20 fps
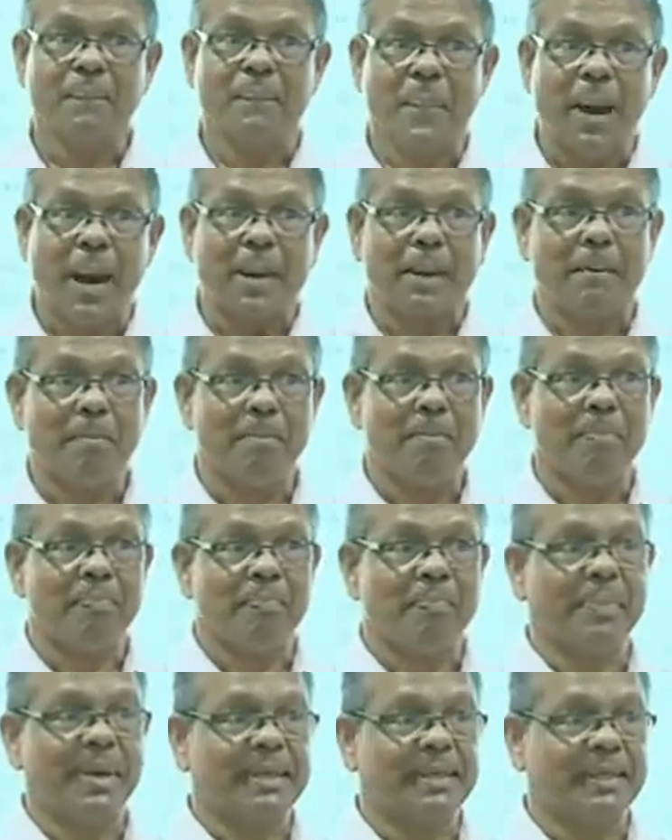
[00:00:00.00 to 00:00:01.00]
but
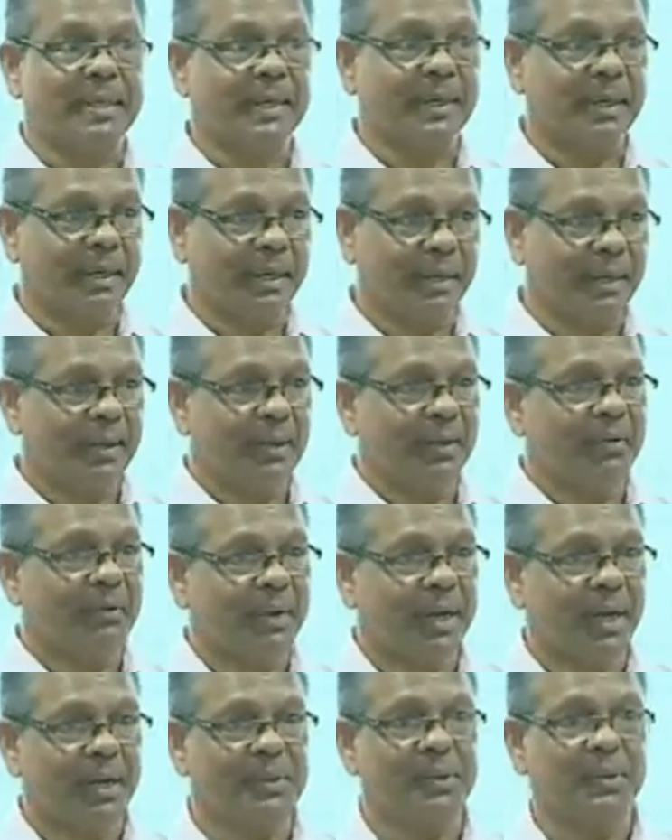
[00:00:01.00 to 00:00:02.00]
basically
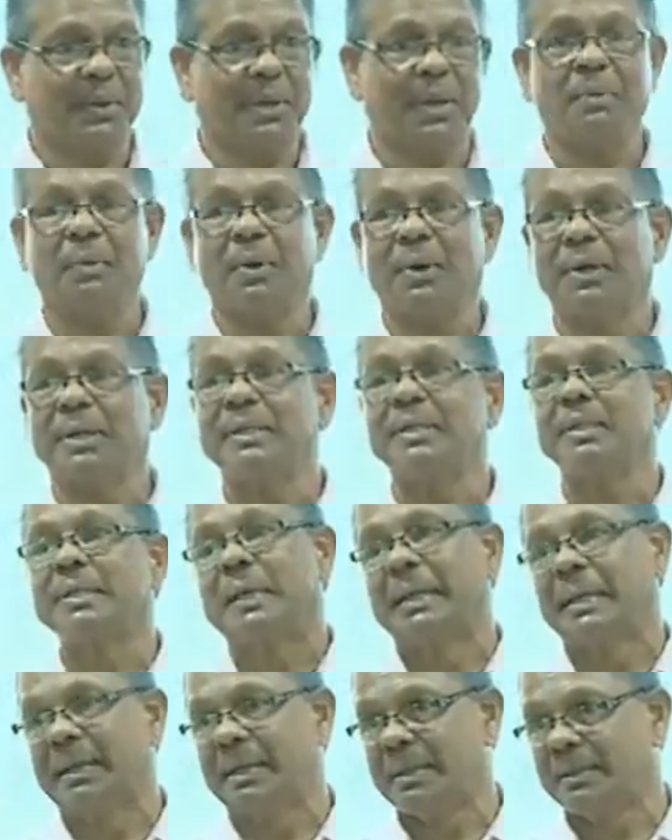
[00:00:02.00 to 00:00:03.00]
we are talking about a
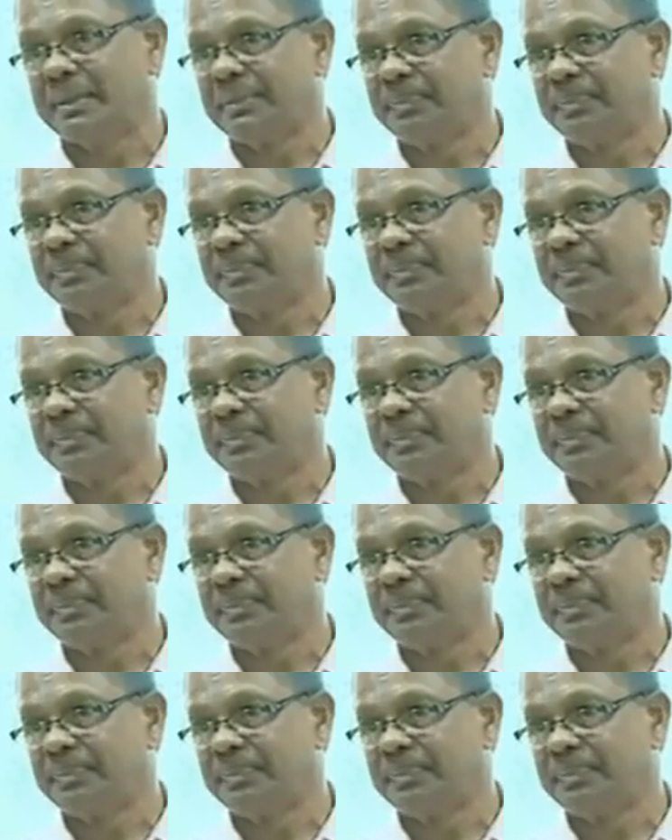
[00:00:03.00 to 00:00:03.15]
skill.